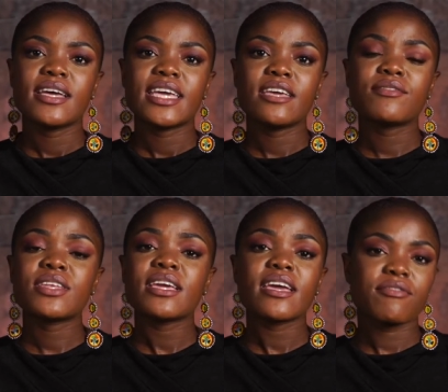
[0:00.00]

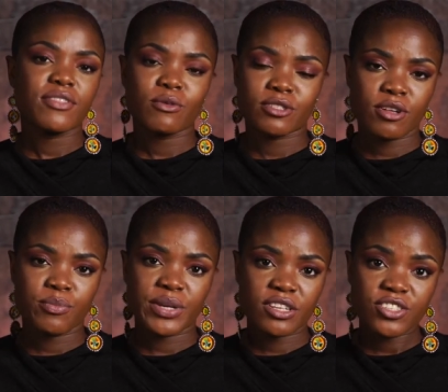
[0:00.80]
even if there was no
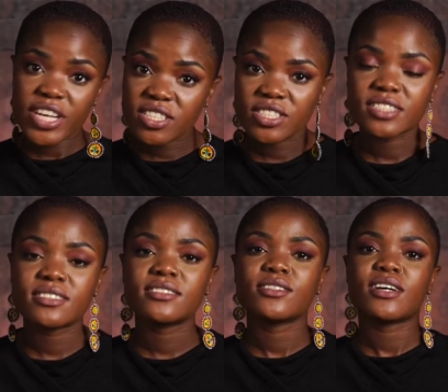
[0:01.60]

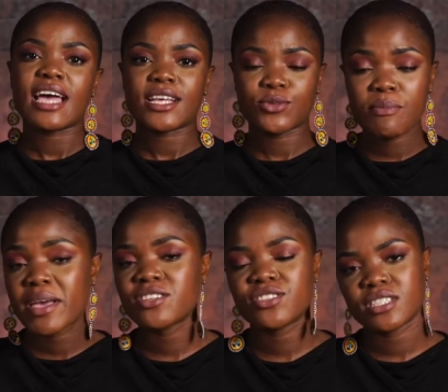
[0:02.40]
penetration as we
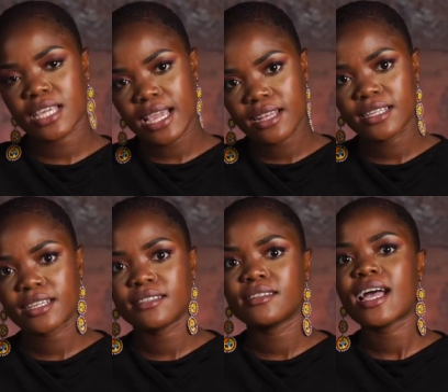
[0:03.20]
mentioned
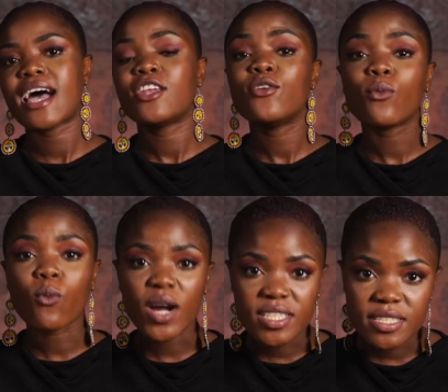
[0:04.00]
earlier
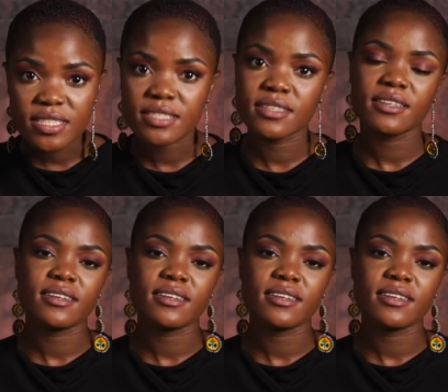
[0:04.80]
unwanted